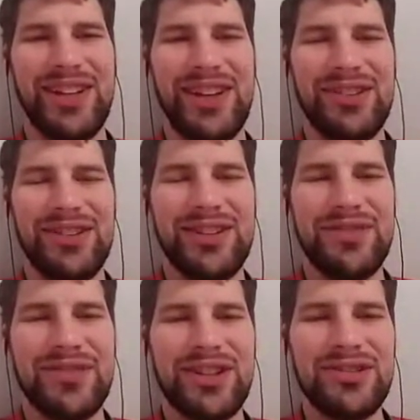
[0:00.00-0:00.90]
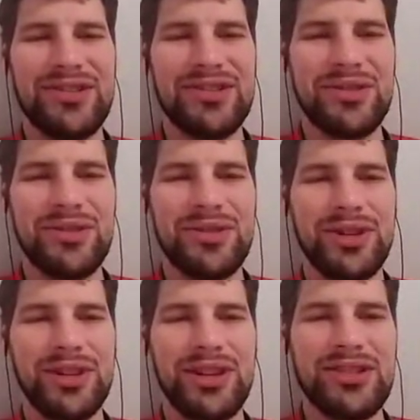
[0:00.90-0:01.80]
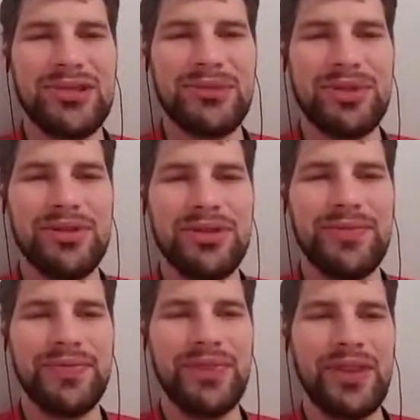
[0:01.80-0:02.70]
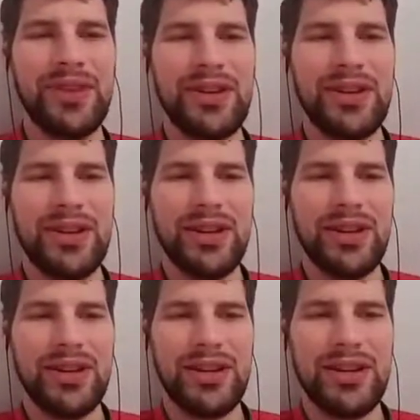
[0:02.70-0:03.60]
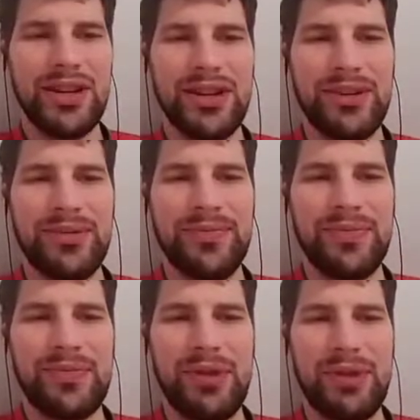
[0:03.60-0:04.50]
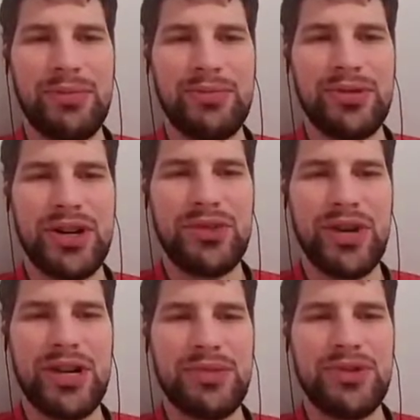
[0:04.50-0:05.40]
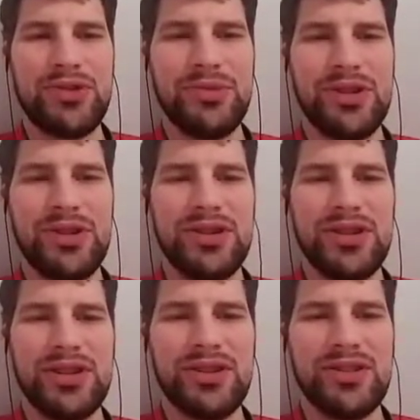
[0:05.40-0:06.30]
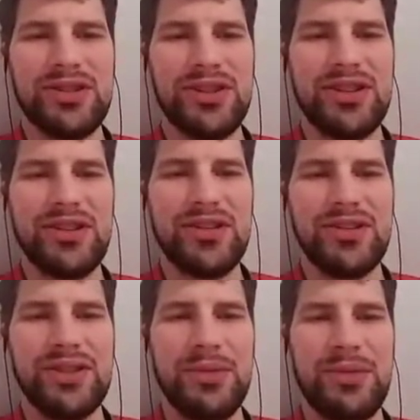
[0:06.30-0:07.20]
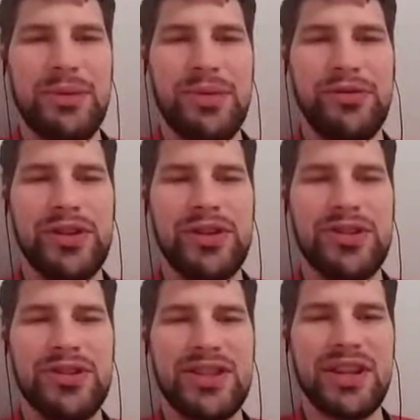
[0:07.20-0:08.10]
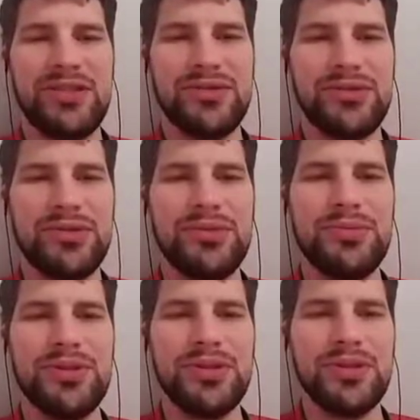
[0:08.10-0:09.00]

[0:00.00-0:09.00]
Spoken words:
didn't even get to use the king's ability. But I'm trying to rage my troops here to get into the center. I'm able to freeze his castle troops